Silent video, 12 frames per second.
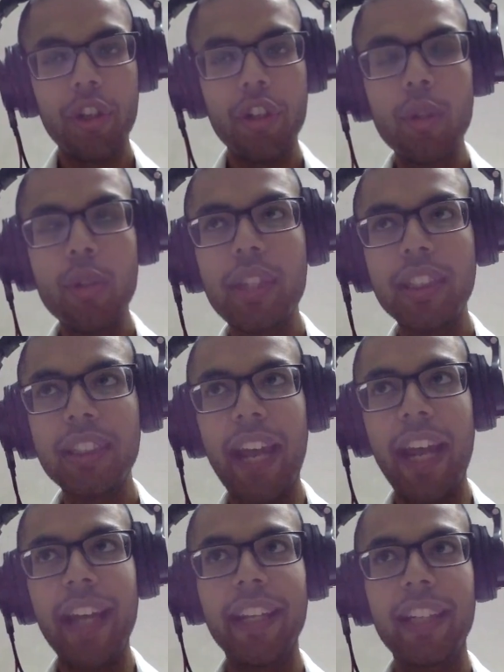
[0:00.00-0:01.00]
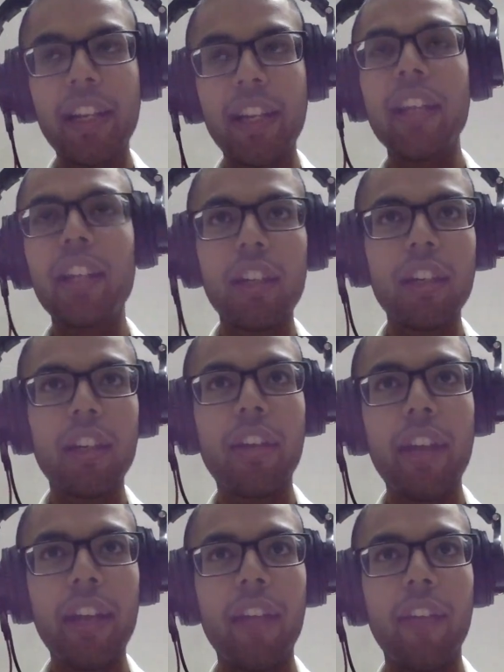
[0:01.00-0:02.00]
do this at a clinical
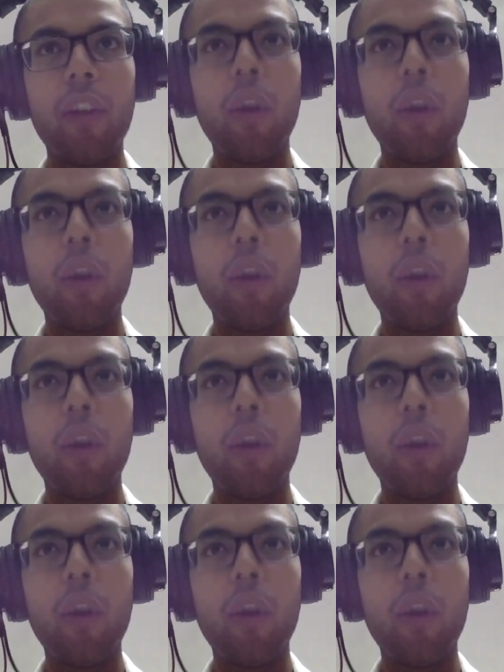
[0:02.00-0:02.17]
grade level,